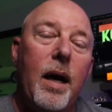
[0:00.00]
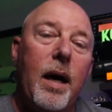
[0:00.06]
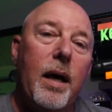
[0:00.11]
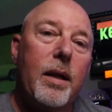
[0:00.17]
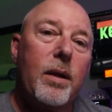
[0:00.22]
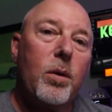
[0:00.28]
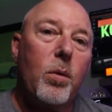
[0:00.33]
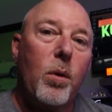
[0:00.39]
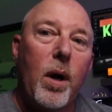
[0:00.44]

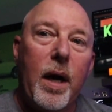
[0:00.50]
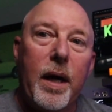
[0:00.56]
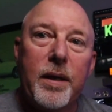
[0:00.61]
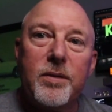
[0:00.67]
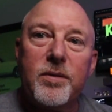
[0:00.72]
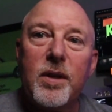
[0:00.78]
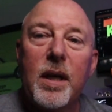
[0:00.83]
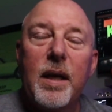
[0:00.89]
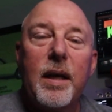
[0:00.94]

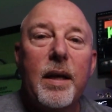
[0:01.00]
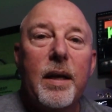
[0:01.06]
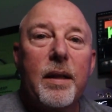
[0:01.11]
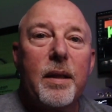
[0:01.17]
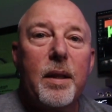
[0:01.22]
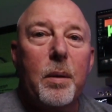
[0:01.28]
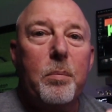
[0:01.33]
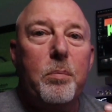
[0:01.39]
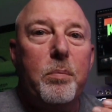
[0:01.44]
Otherwise,
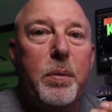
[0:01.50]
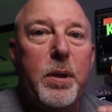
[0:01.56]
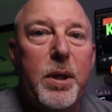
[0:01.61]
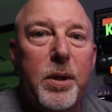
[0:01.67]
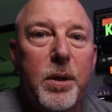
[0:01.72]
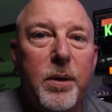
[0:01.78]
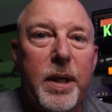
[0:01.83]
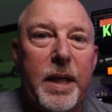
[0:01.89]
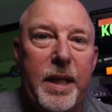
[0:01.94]
the
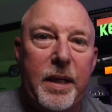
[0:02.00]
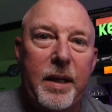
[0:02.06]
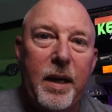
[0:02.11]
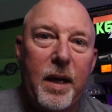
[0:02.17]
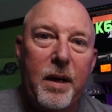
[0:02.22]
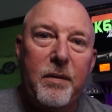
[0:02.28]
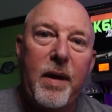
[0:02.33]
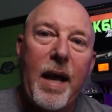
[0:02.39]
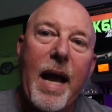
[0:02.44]
beauty
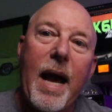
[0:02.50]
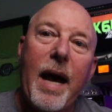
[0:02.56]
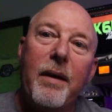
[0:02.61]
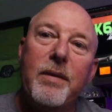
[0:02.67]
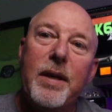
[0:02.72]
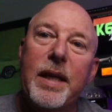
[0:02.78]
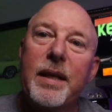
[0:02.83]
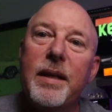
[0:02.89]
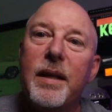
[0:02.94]
of
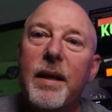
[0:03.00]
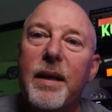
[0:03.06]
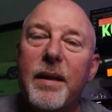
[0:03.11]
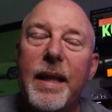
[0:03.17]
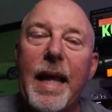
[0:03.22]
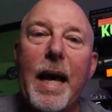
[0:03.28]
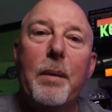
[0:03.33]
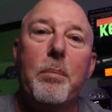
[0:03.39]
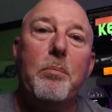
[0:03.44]
having
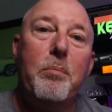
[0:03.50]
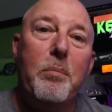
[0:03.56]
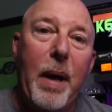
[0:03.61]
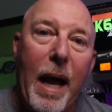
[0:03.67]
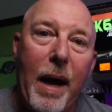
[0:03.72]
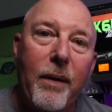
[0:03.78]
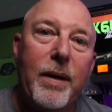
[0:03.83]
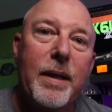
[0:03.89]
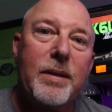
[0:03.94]
that
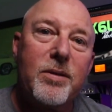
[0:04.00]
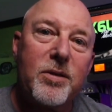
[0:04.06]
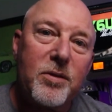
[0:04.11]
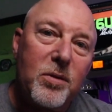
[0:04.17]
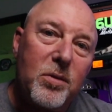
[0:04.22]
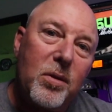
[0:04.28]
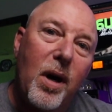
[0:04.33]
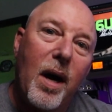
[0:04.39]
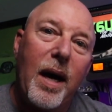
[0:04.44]

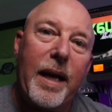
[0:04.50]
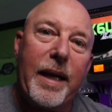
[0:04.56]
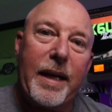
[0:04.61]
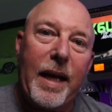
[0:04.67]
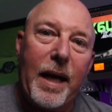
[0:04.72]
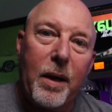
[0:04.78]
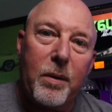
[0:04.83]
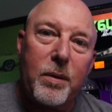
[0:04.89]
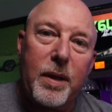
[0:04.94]
balanced
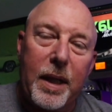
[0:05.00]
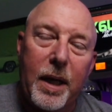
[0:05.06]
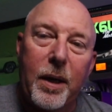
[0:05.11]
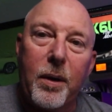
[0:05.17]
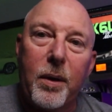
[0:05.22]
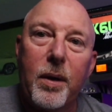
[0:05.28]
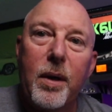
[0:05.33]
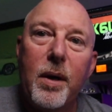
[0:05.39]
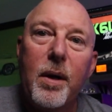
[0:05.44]
line out
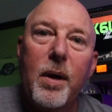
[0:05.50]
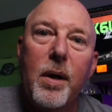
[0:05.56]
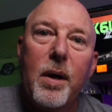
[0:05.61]
there